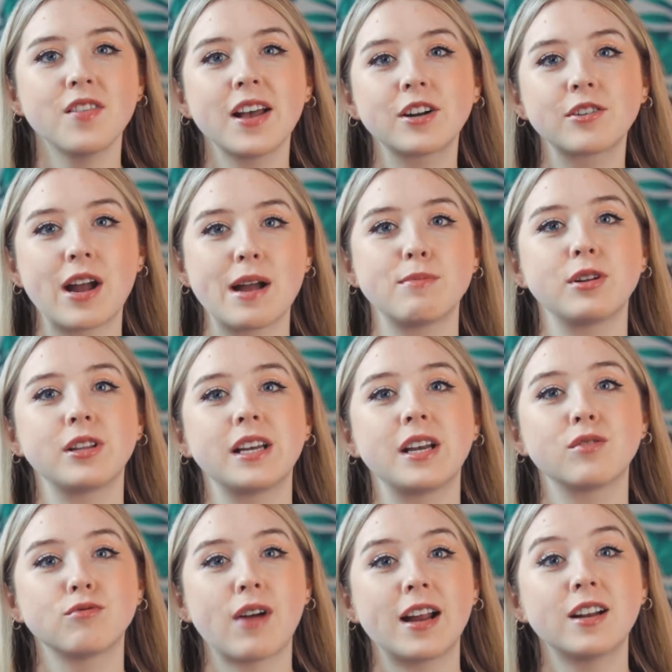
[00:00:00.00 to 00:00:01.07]
Unlike
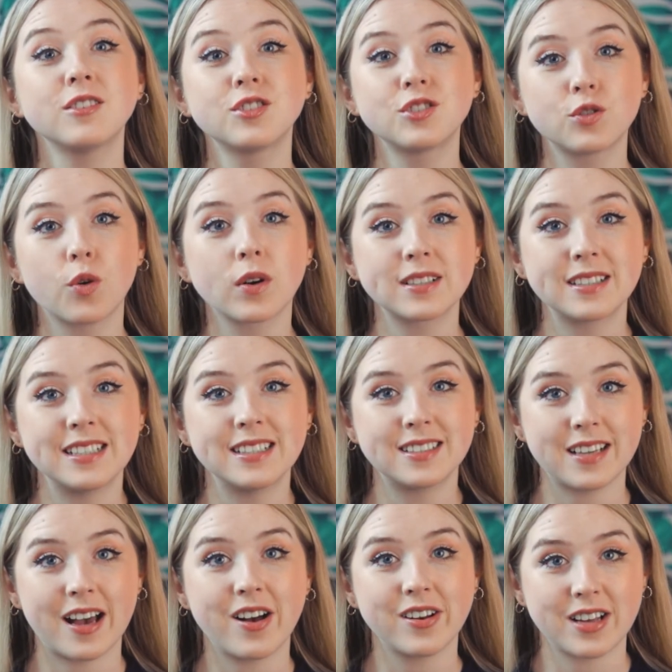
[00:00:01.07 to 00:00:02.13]
Grammarly, Writer stores these
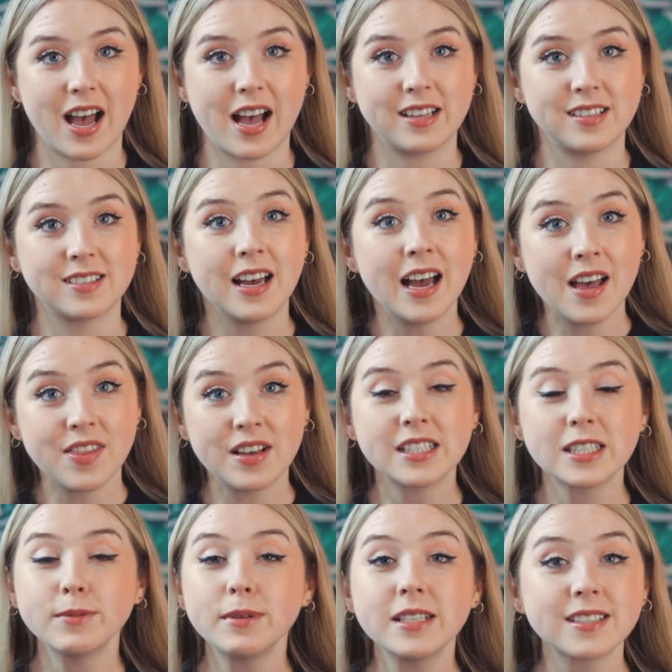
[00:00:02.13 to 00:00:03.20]
style guides.
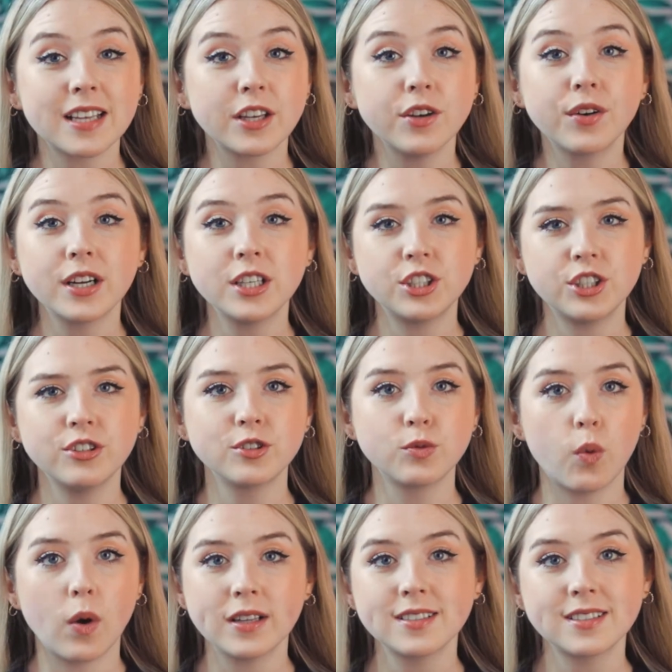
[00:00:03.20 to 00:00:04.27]
This means that you can
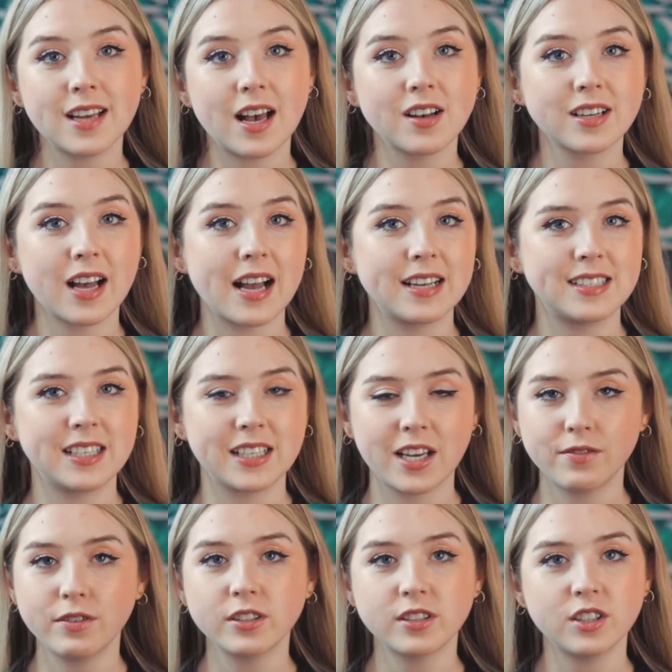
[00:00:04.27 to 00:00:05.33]
choose one style guide to
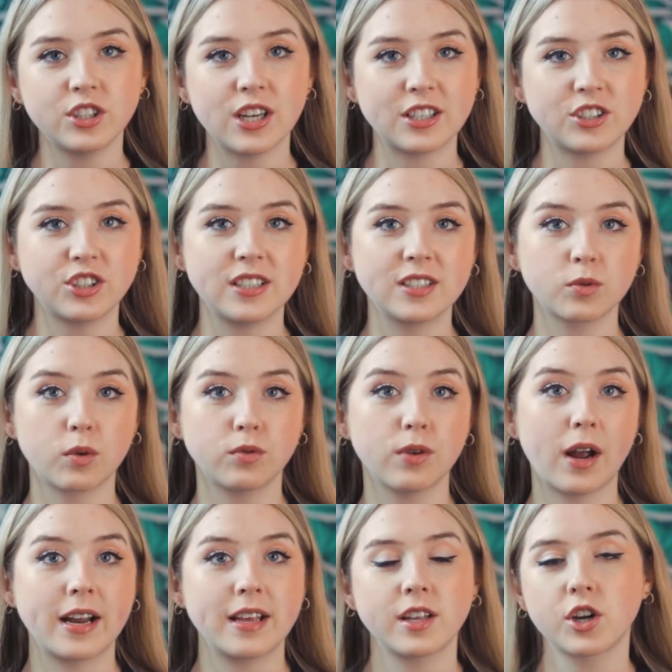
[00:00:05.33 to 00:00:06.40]
give you suggestions when
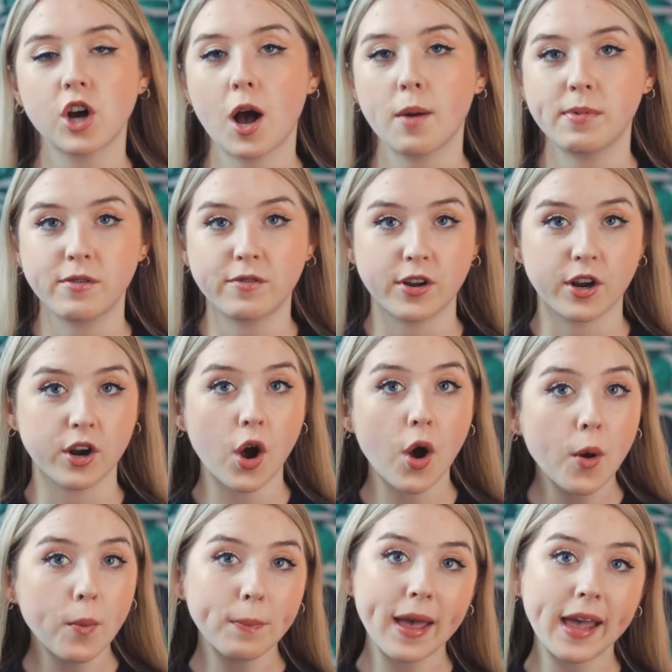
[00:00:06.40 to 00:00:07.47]
writing the copy for your
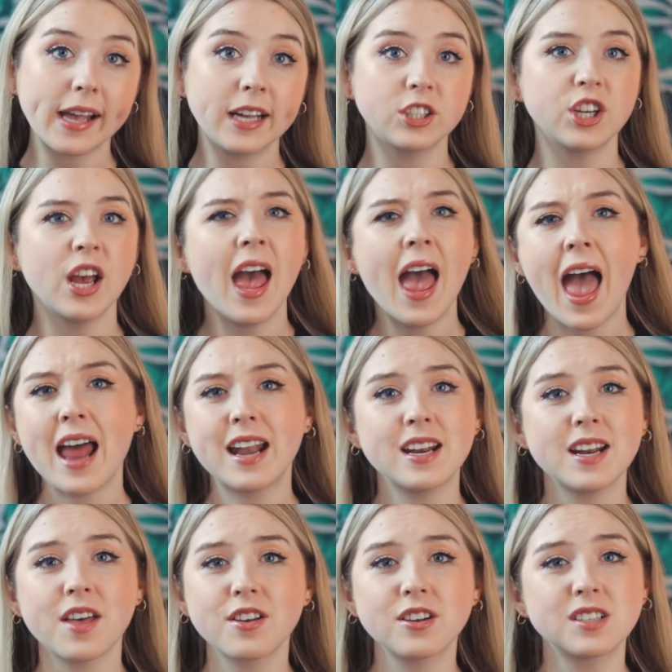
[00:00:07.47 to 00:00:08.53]
homepage and
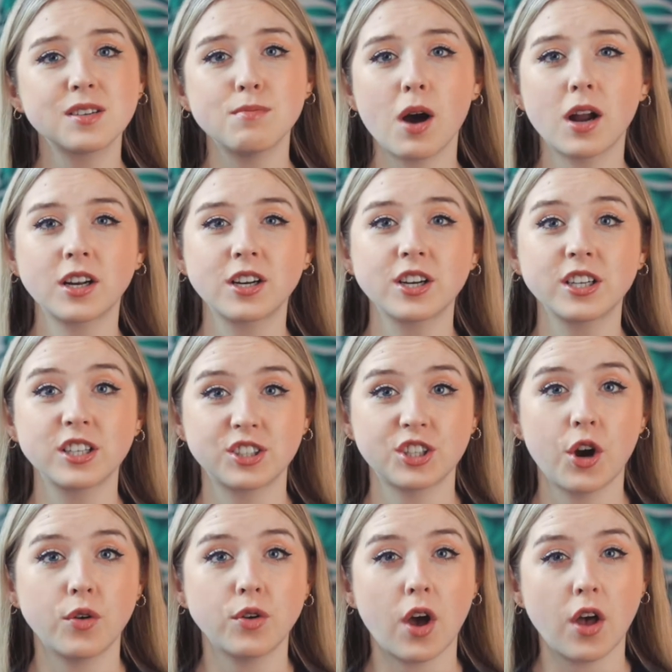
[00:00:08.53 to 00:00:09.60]
another to monitor your
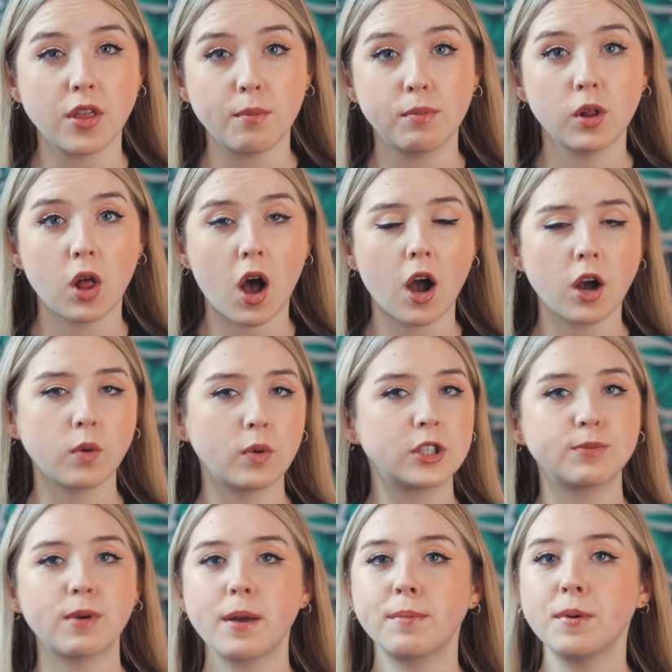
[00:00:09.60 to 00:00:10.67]
tone on the blog,
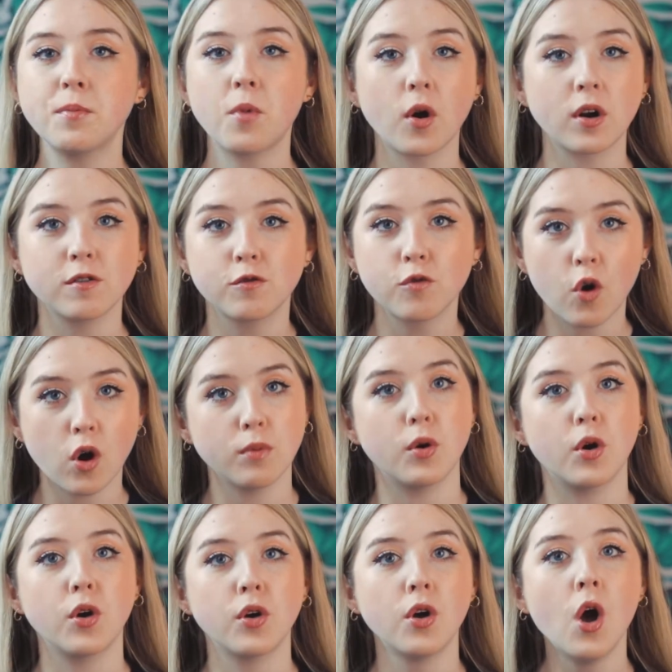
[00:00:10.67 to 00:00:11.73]
which might be more
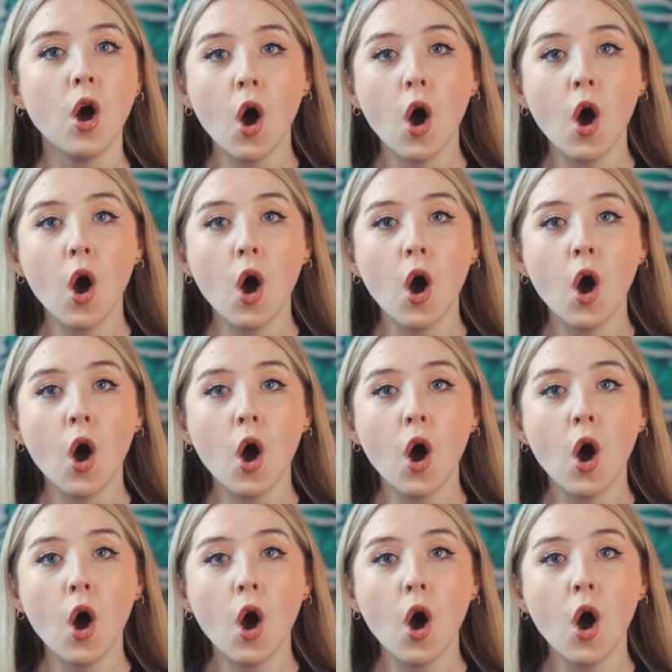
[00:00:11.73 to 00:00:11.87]
informal.